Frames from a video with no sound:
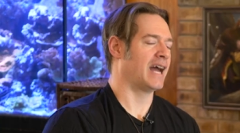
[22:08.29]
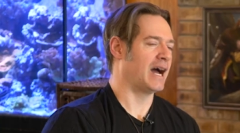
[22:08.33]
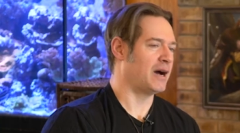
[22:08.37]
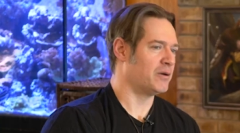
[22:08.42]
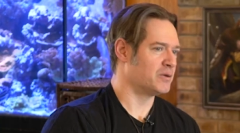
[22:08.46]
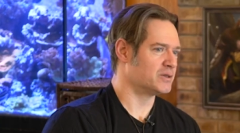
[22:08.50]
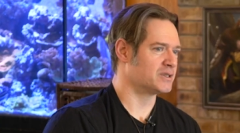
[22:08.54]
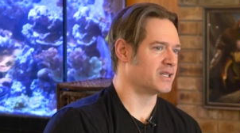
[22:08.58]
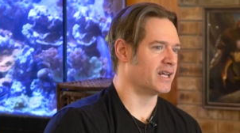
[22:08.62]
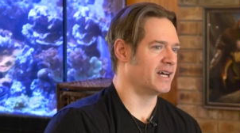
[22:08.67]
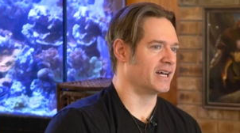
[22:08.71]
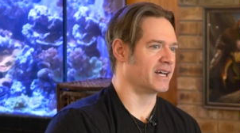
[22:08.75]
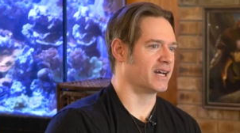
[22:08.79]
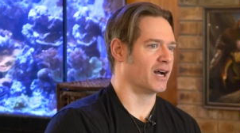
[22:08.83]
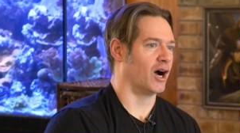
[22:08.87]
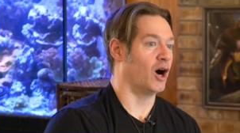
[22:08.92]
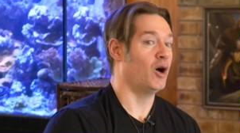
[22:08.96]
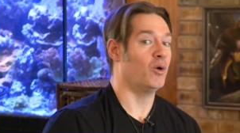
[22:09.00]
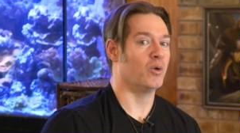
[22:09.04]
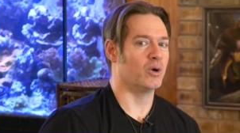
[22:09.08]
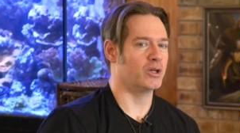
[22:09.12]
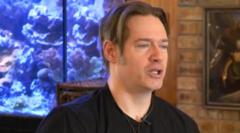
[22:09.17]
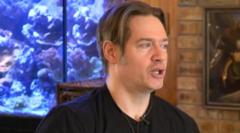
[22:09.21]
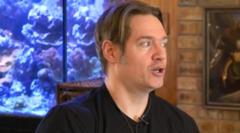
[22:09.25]
Kat was like,
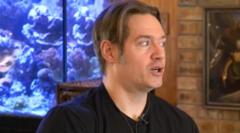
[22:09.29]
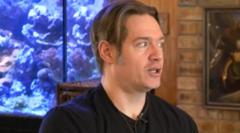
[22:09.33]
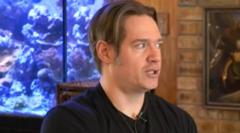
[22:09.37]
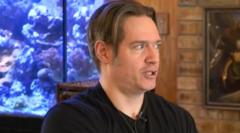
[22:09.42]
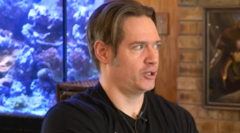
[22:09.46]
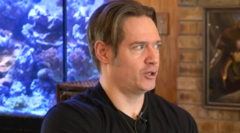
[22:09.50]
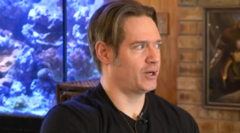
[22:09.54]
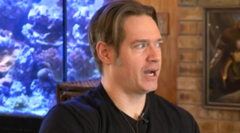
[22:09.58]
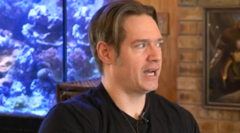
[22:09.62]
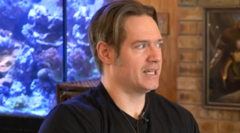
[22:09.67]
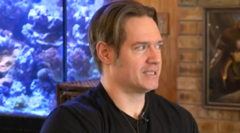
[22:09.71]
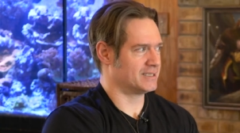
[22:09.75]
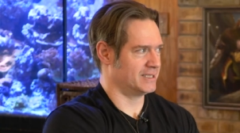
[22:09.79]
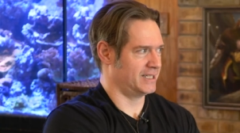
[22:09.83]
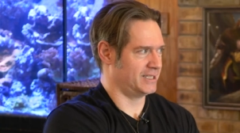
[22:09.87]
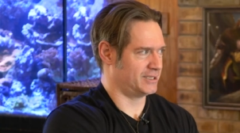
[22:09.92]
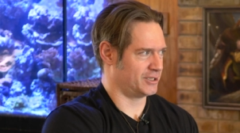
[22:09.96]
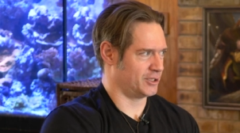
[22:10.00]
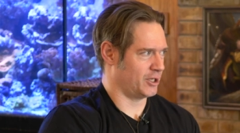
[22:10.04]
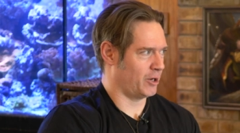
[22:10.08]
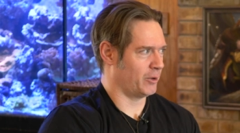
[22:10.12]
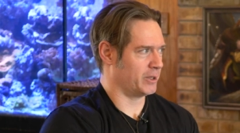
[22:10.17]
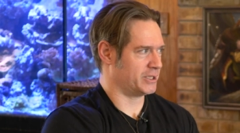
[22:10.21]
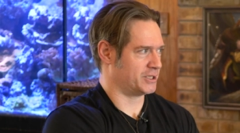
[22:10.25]
"Oh well, you you guys
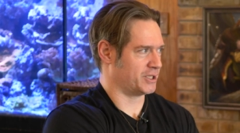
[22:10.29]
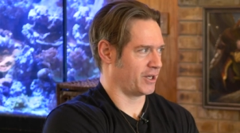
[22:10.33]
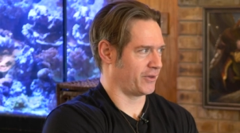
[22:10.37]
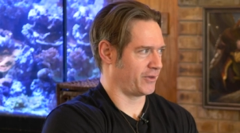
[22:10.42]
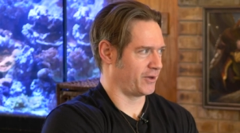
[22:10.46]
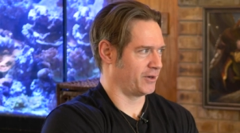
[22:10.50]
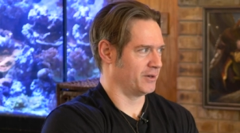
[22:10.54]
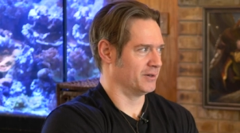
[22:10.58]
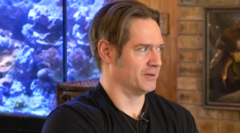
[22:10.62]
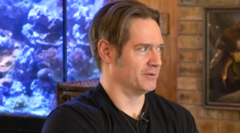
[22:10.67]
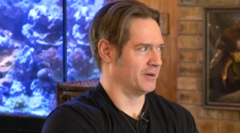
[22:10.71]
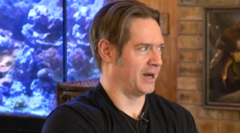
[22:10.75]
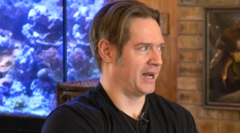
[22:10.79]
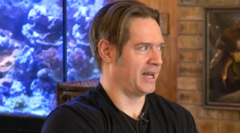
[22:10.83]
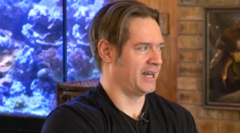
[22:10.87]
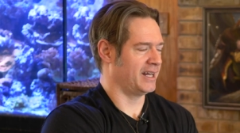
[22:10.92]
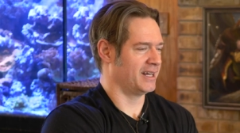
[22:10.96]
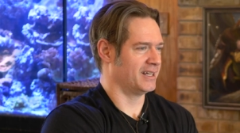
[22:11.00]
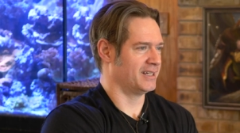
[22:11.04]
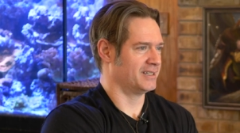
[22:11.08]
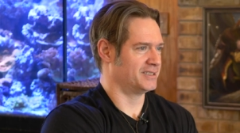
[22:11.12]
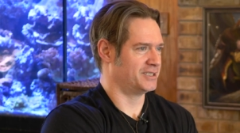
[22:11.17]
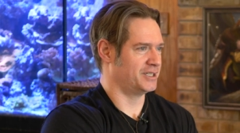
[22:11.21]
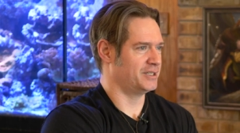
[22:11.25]
need to know each other,
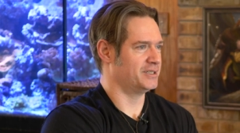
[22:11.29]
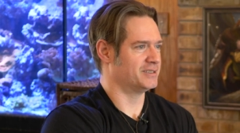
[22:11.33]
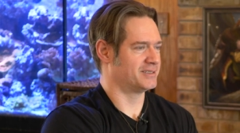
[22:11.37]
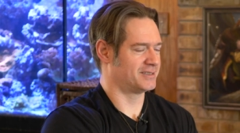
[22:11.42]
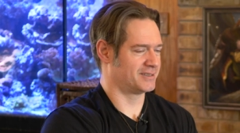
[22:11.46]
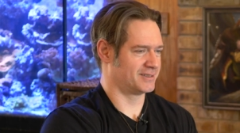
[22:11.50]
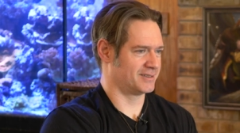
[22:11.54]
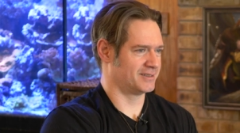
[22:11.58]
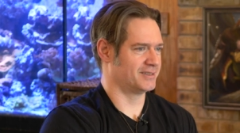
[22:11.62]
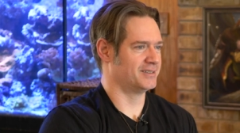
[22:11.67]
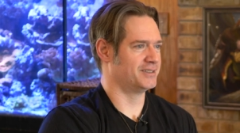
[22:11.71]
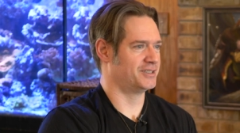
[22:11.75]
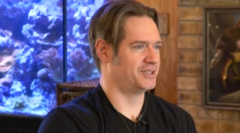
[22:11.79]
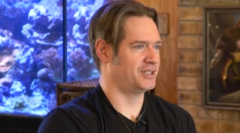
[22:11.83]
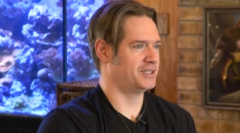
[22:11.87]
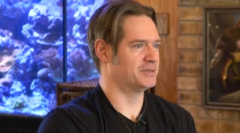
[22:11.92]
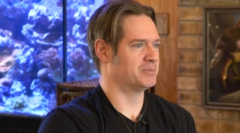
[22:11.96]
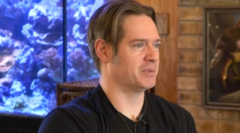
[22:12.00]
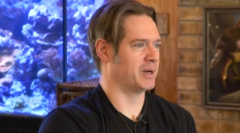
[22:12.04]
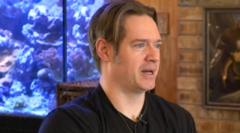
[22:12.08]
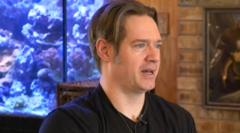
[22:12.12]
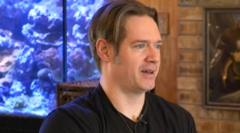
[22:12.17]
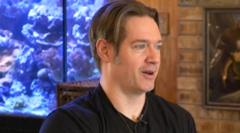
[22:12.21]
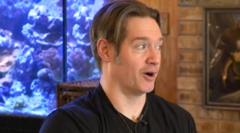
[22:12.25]
right?" She's
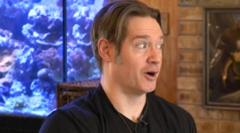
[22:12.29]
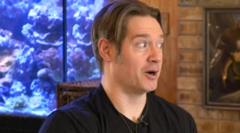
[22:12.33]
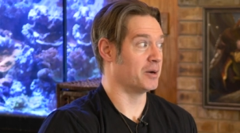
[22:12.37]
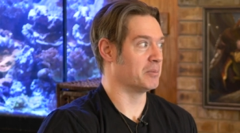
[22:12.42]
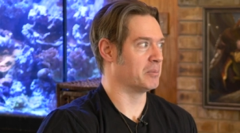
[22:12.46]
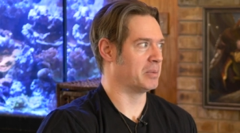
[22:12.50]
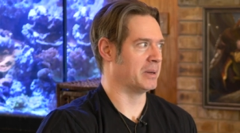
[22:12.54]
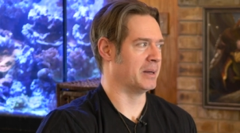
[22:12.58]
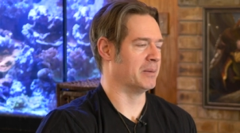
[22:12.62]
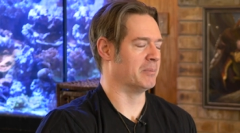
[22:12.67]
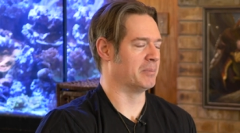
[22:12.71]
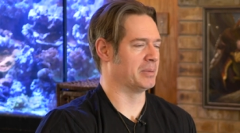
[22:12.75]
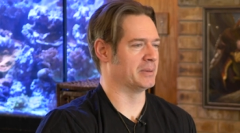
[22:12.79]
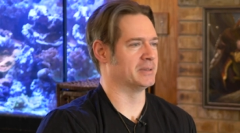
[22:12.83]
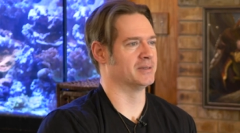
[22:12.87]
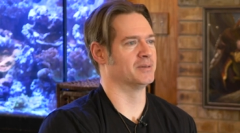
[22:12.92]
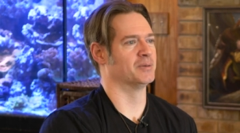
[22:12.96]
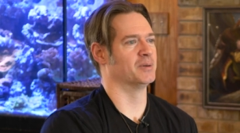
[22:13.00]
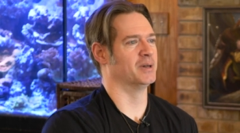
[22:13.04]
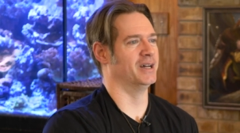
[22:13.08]
she's my art pimp, as